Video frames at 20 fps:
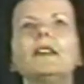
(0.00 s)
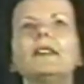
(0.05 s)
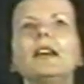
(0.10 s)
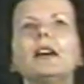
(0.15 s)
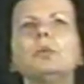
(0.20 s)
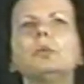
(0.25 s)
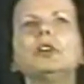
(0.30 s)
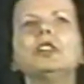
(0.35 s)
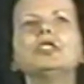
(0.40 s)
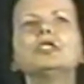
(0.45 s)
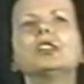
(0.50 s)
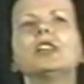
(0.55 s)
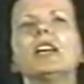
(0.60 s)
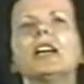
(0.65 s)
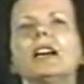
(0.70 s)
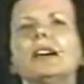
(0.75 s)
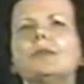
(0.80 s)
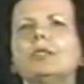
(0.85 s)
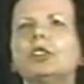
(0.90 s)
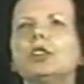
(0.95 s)
that we should
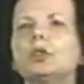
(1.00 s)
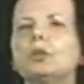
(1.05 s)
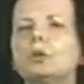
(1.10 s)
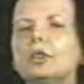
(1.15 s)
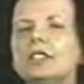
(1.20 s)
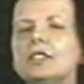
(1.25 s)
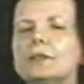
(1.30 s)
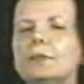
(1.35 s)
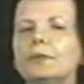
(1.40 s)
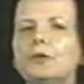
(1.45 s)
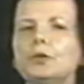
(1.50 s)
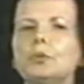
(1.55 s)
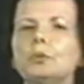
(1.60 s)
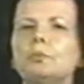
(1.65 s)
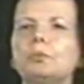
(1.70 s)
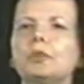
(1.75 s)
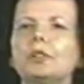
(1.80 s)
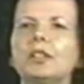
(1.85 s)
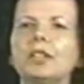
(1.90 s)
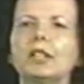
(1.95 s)
have increased
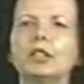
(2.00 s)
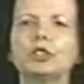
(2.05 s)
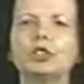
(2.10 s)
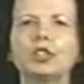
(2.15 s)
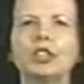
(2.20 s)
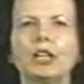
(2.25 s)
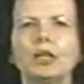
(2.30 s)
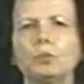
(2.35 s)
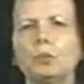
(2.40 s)
food production,